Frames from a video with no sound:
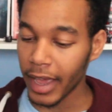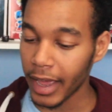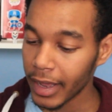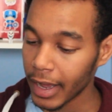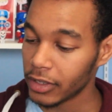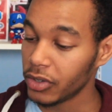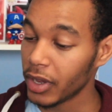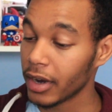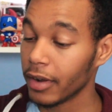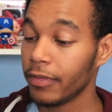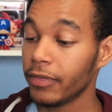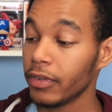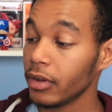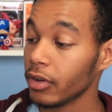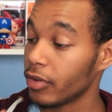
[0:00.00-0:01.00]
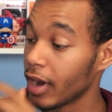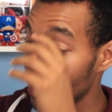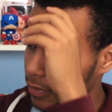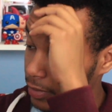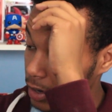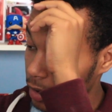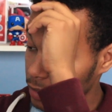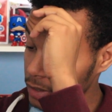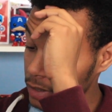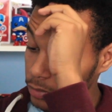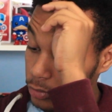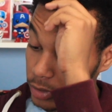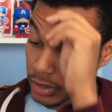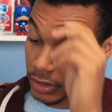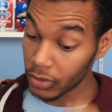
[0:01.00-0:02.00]
Again, guys, you get a full graphic novel. This is
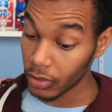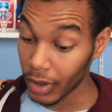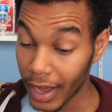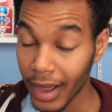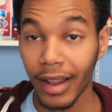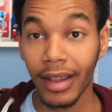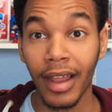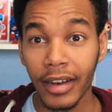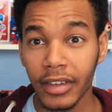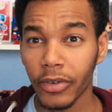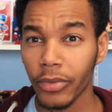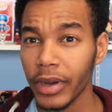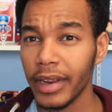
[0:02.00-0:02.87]
really cool. I got a lot to